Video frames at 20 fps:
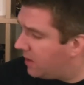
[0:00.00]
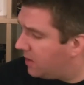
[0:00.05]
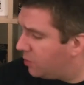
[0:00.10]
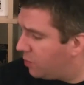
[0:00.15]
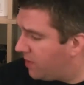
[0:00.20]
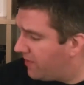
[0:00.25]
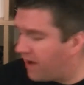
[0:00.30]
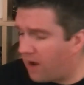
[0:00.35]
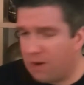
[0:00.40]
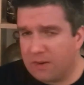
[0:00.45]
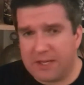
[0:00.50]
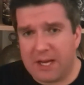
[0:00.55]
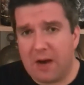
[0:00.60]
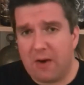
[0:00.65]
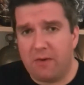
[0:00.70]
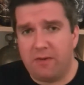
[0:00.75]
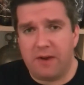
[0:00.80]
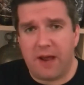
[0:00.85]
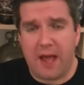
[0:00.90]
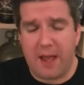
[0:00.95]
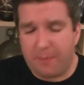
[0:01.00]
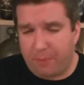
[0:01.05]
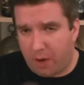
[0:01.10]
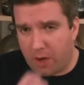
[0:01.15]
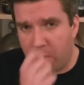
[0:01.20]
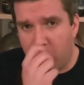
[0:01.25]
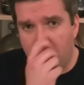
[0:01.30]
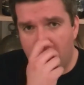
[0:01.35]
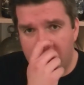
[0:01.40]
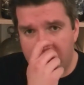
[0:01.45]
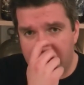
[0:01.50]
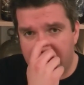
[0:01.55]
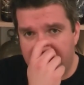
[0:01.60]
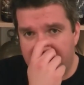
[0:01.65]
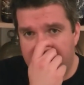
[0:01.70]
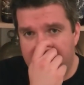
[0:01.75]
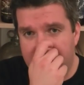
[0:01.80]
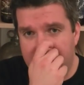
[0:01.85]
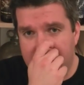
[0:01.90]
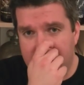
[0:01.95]
without a doubt. At 8.1, I
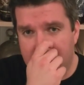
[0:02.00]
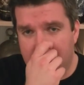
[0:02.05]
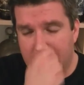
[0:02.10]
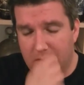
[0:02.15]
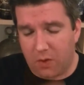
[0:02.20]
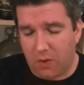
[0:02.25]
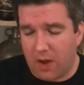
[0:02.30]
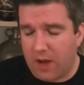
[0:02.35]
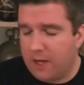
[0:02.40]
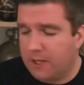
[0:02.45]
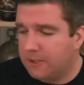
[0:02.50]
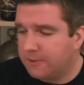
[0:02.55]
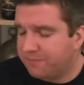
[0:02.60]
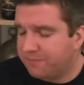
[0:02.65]
think that's quite